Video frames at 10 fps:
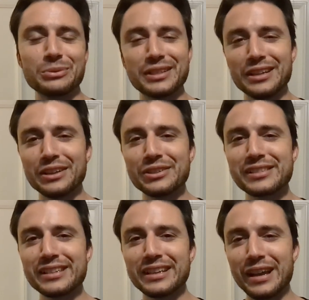We can
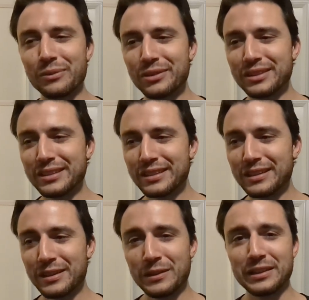understand everything
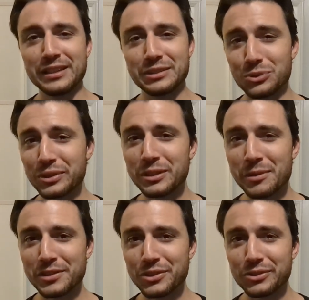that three
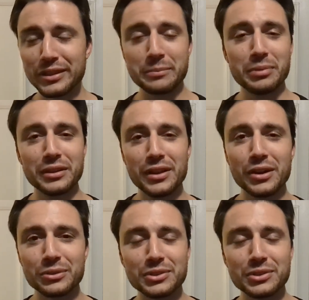dimensional and below,